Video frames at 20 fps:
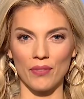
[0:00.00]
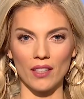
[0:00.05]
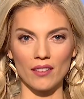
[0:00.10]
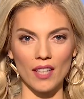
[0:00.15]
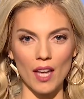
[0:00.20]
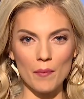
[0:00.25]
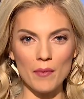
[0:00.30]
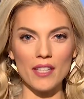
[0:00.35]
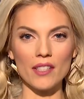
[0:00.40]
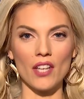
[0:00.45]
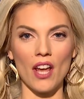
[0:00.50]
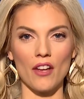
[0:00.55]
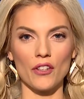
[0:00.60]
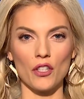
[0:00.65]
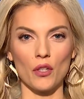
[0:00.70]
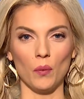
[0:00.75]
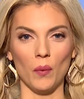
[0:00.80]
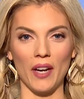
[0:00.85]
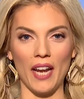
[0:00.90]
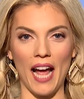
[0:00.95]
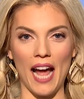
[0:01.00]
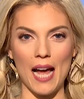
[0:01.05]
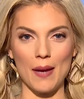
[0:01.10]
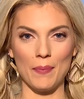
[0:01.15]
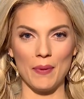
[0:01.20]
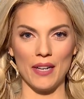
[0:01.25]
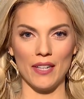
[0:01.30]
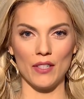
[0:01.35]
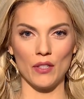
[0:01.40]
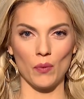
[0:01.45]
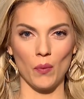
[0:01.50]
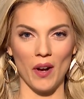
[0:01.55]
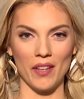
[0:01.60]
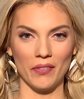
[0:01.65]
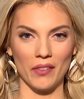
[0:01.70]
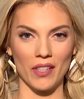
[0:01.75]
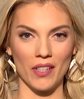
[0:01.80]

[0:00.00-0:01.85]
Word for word: let me tell you what happens when